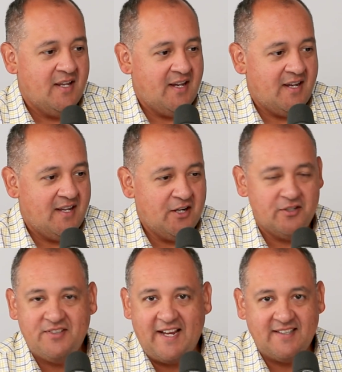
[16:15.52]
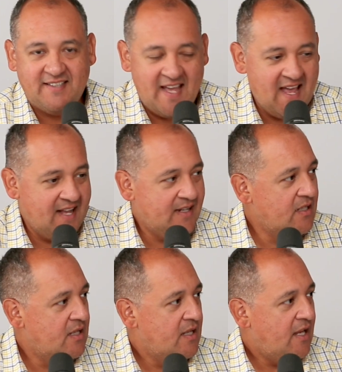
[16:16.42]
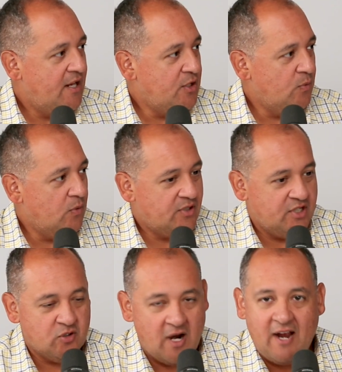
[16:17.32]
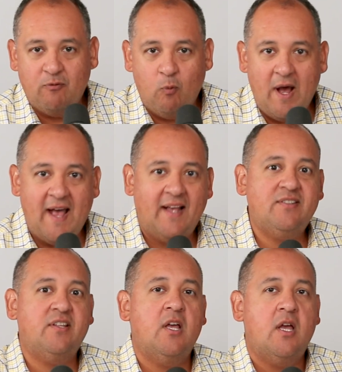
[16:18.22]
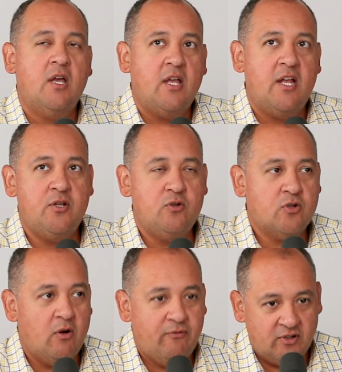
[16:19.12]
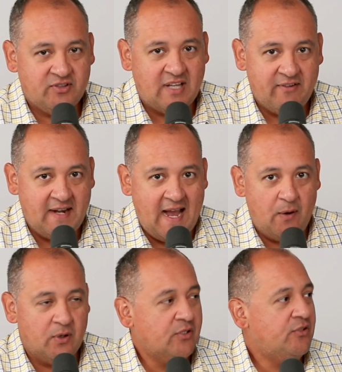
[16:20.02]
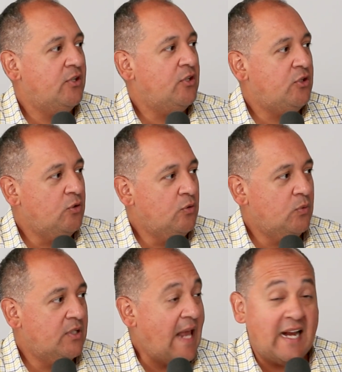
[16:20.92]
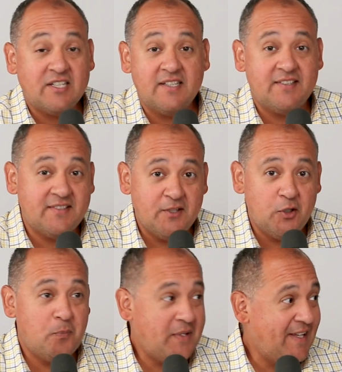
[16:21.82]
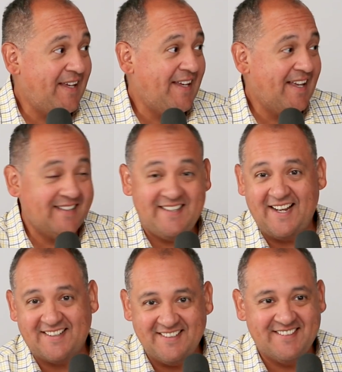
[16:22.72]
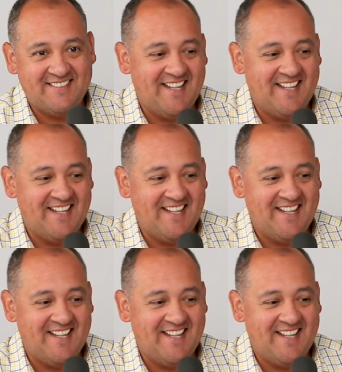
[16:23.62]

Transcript: Interstate 10 and you were to drive west and you drove for 7 hours, you would actually still be in Texas.